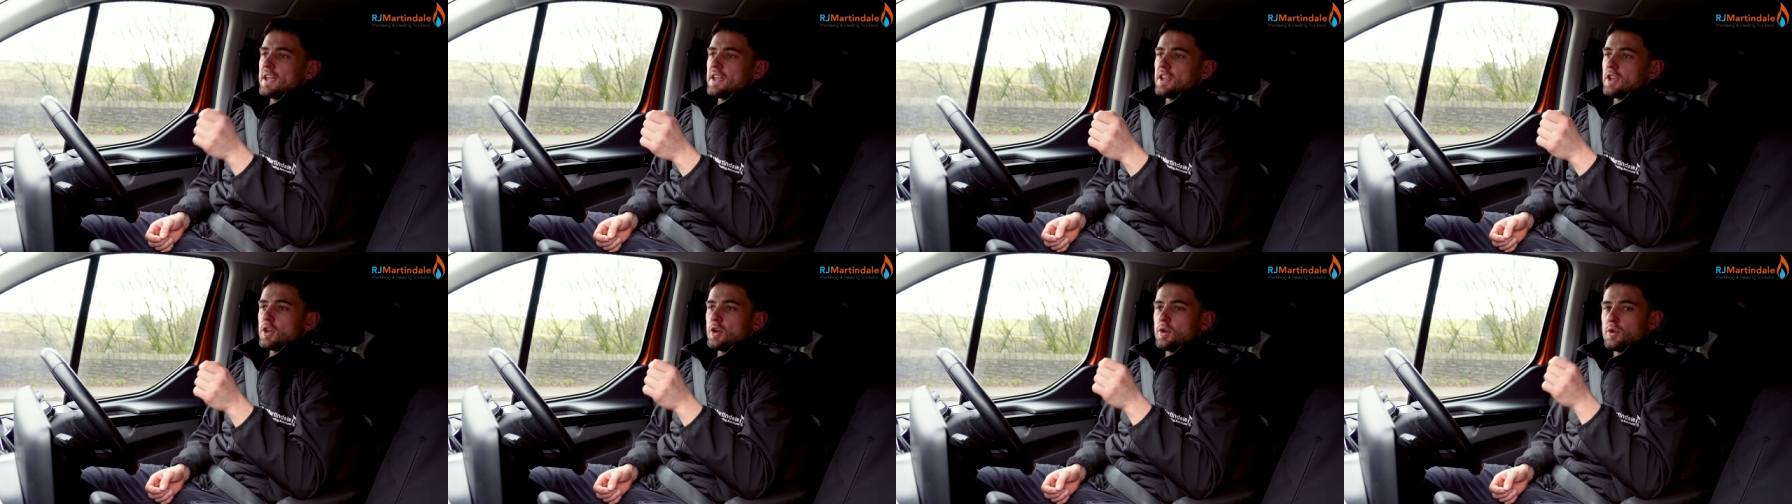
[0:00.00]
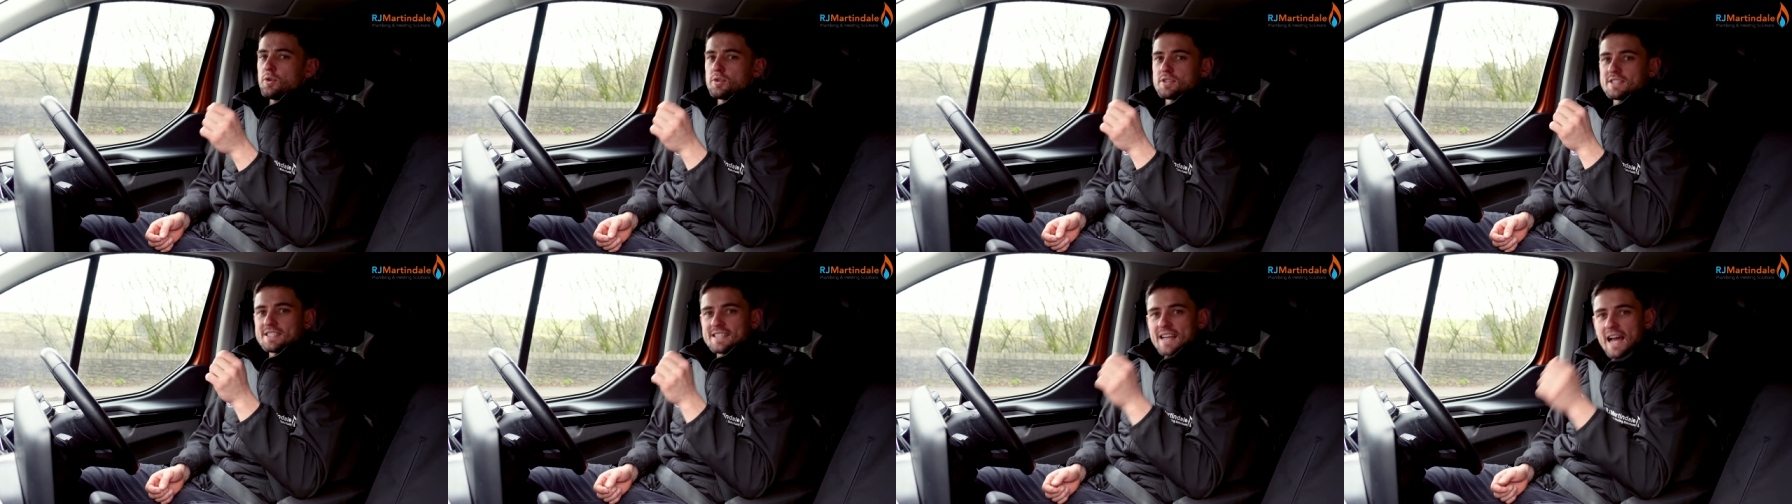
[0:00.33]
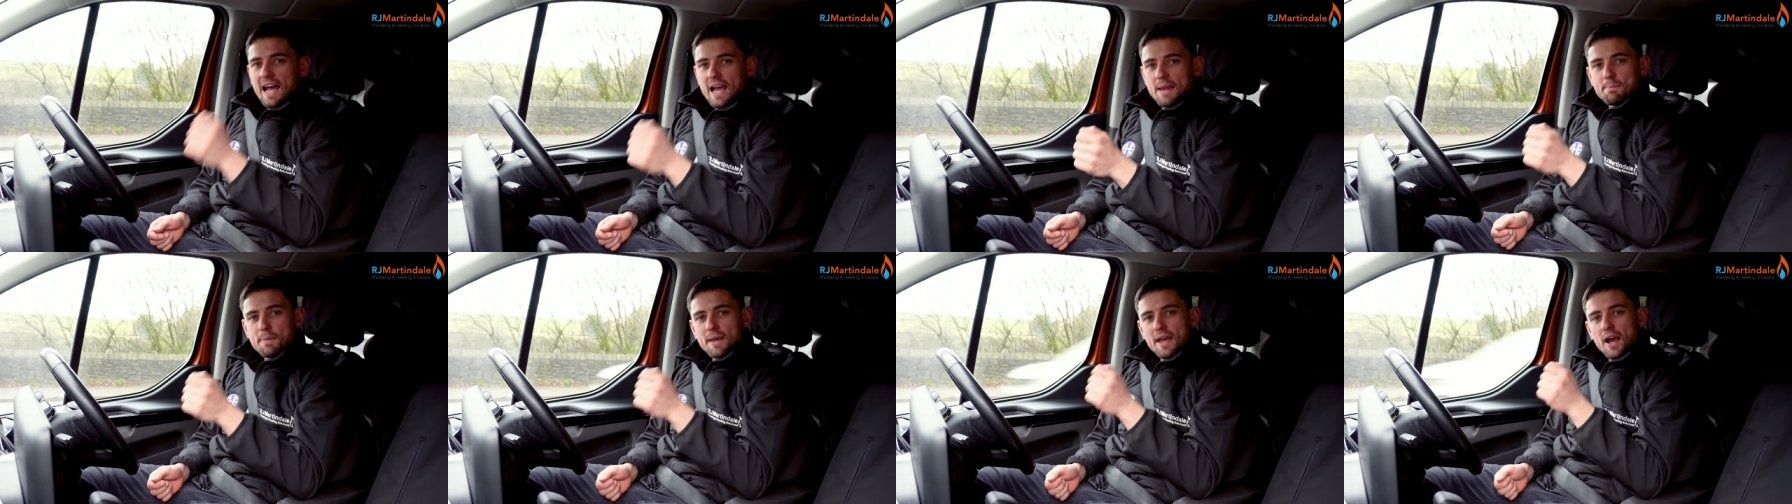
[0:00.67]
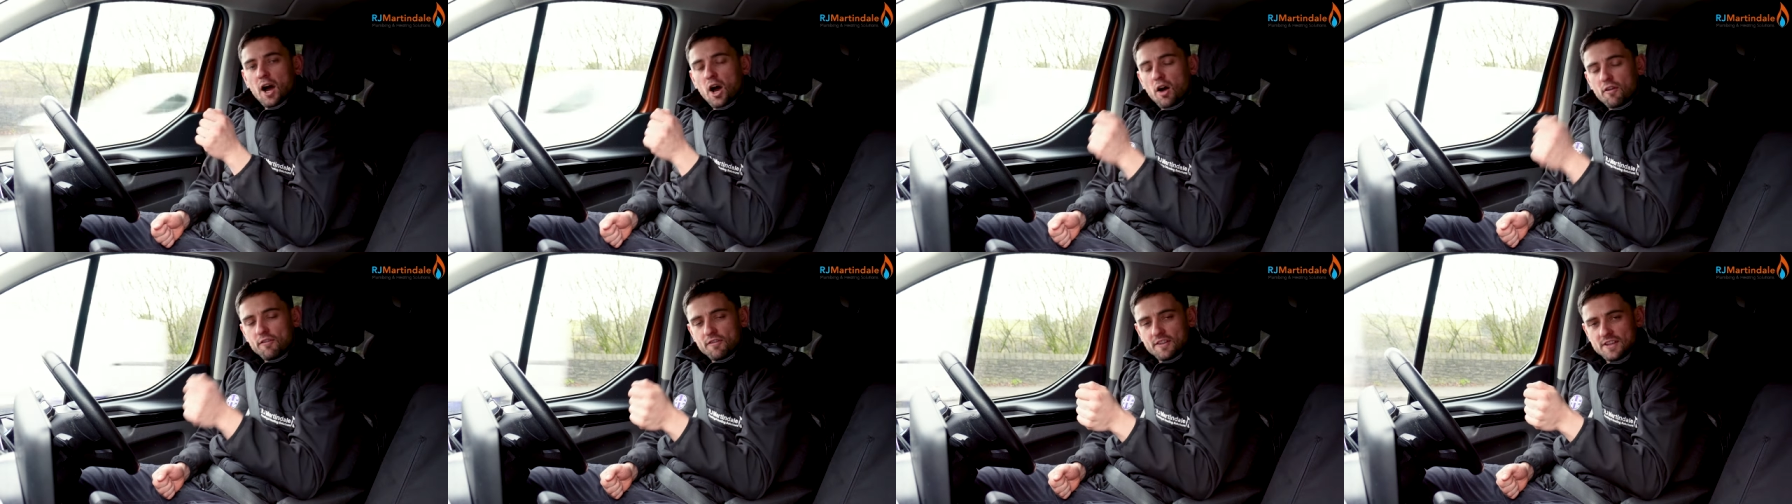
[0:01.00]
used Type It
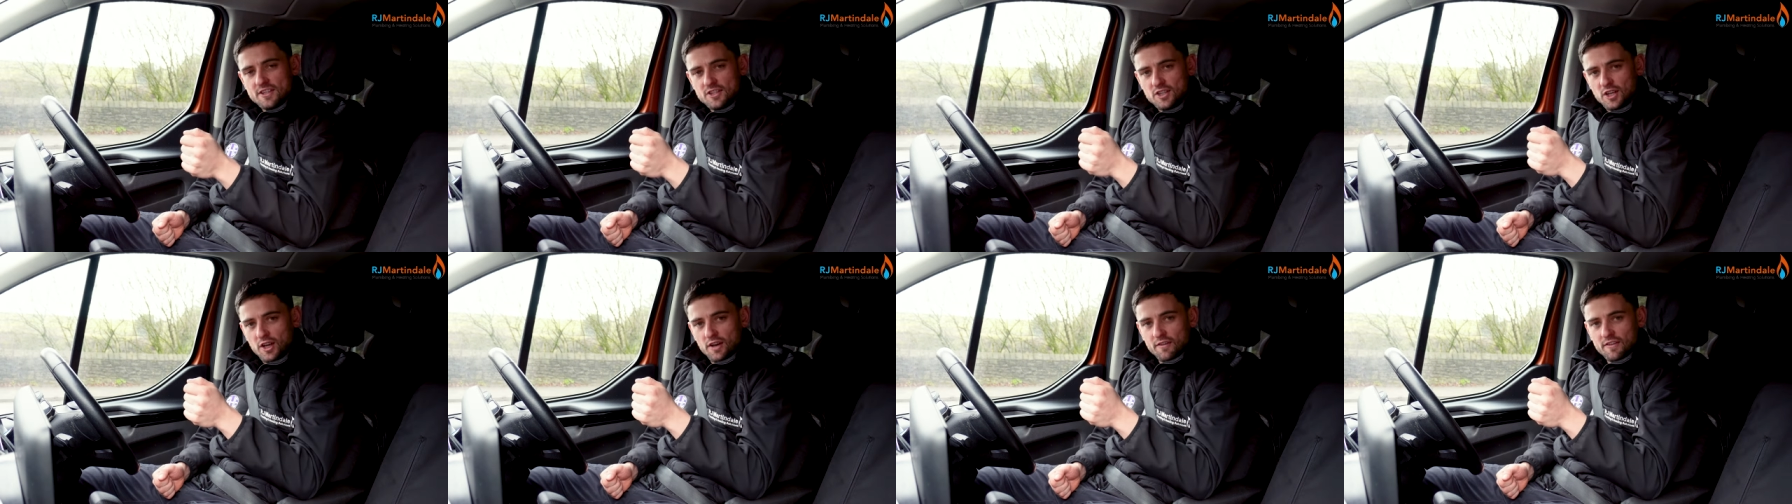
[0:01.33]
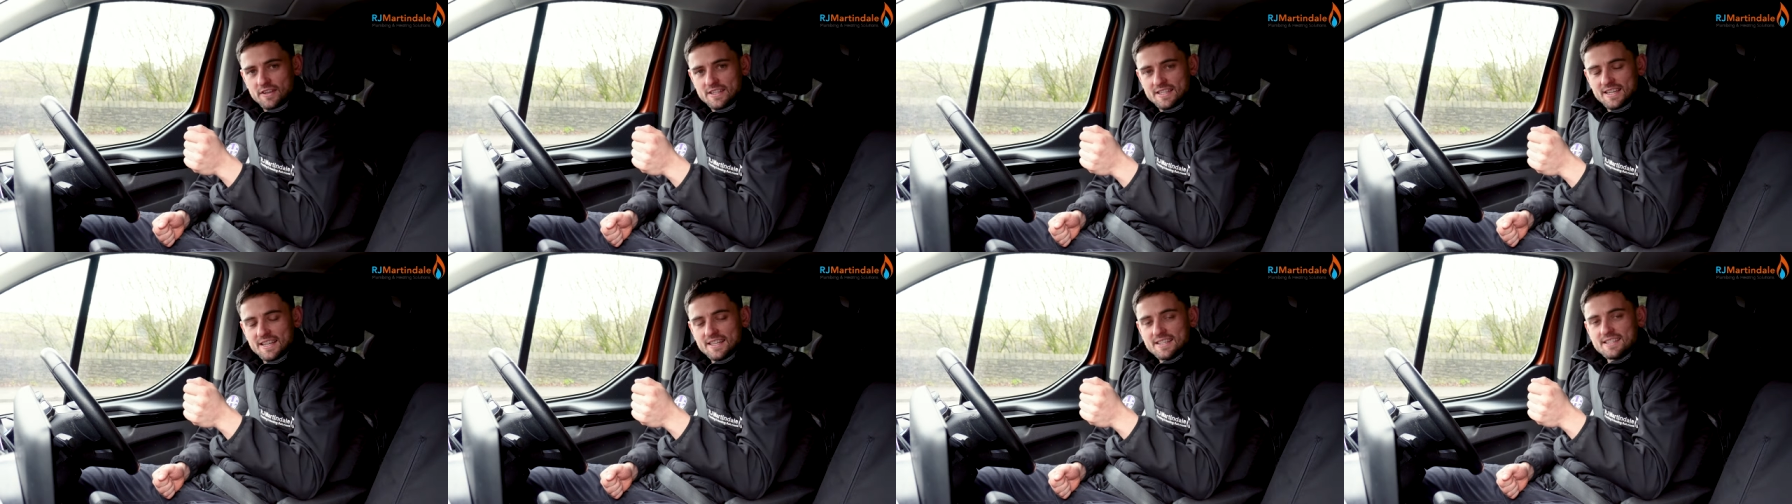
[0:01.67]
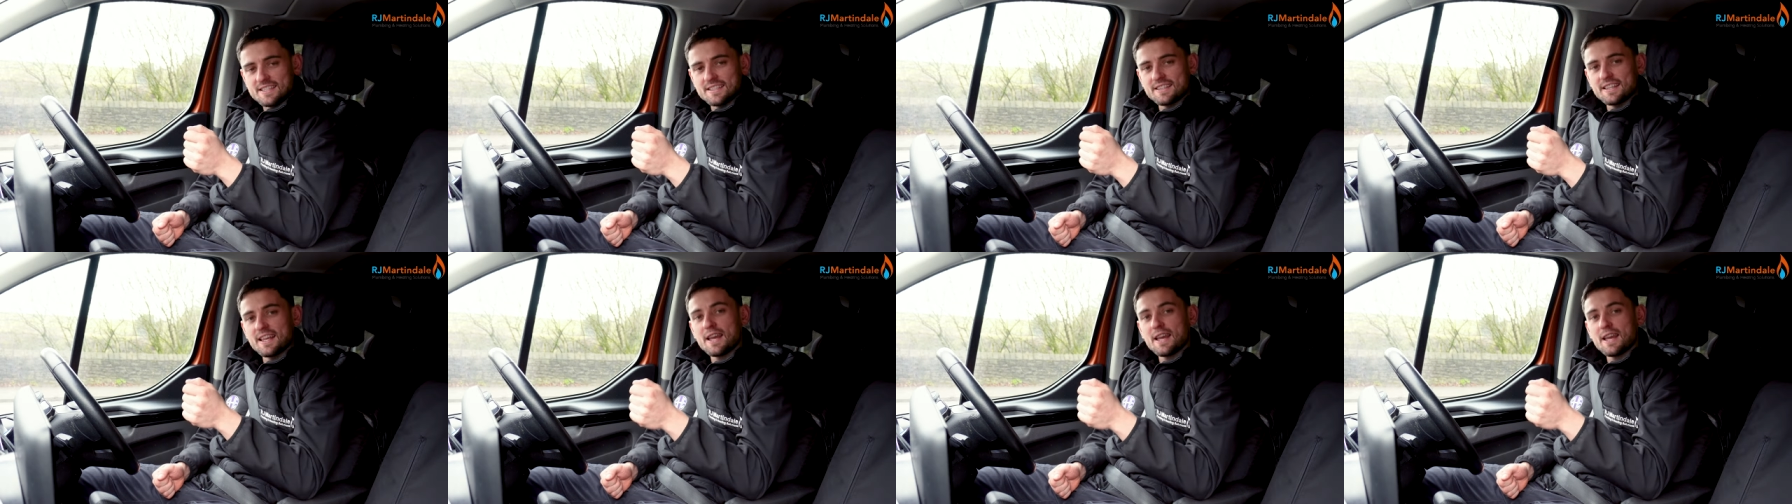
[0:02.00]
Office Services.